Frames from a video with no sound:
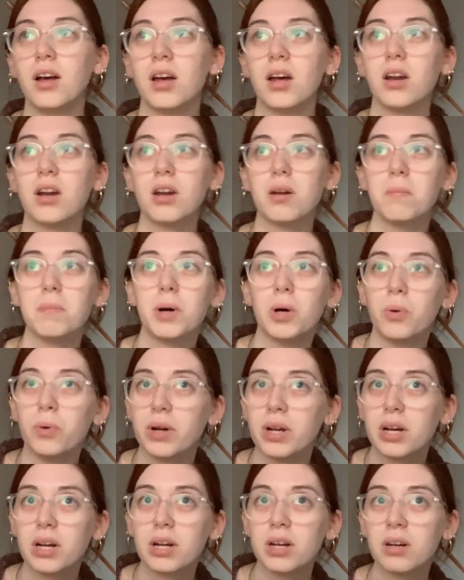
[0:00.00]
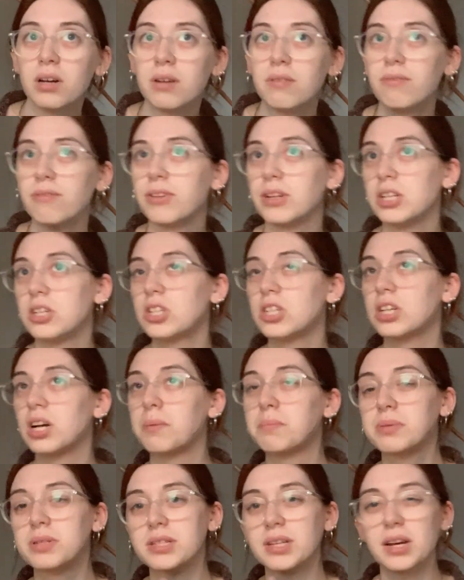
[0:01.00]
Nimona, finishing
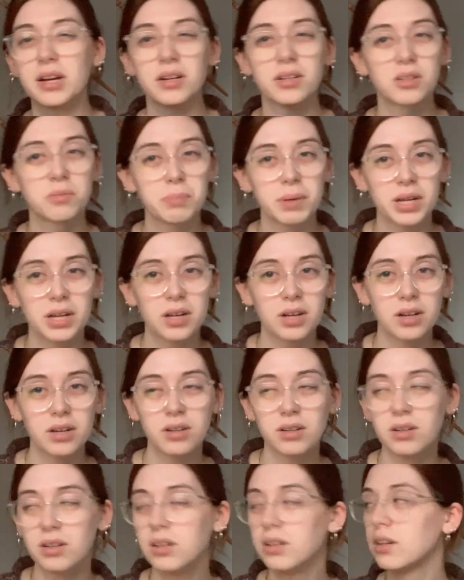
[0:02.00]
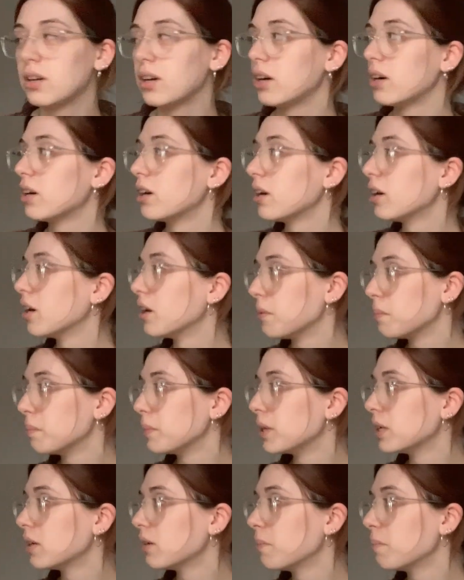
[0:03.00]
up Sandman,
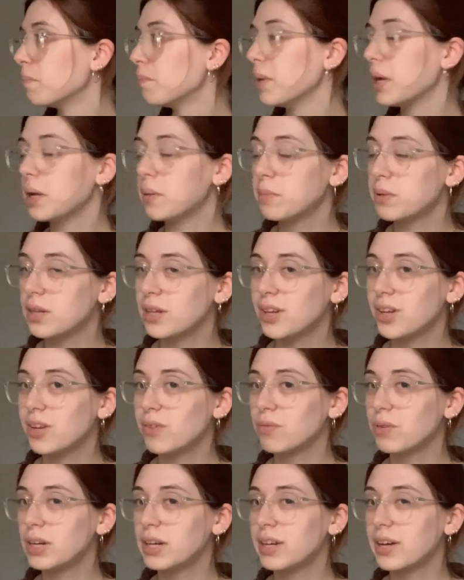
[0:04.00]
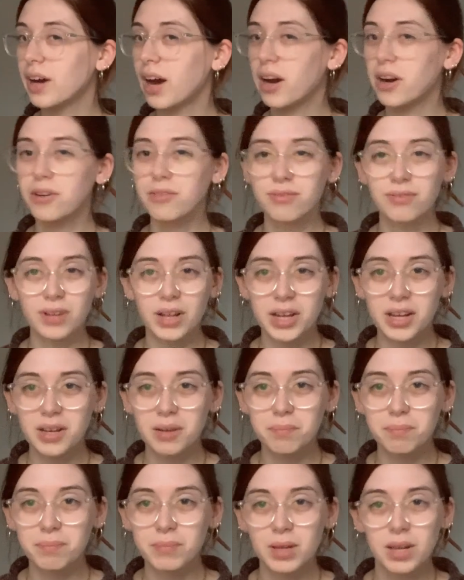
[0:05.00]
maybe reading Iron
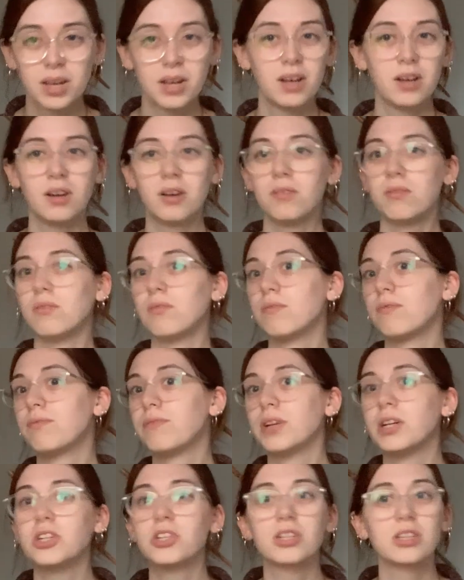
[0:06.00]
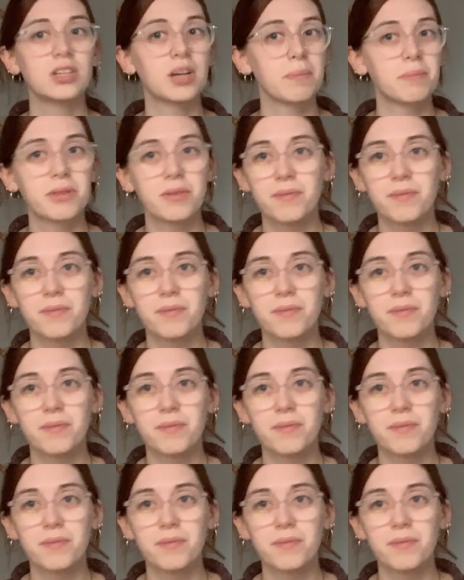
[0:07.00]
Flame, finishing up the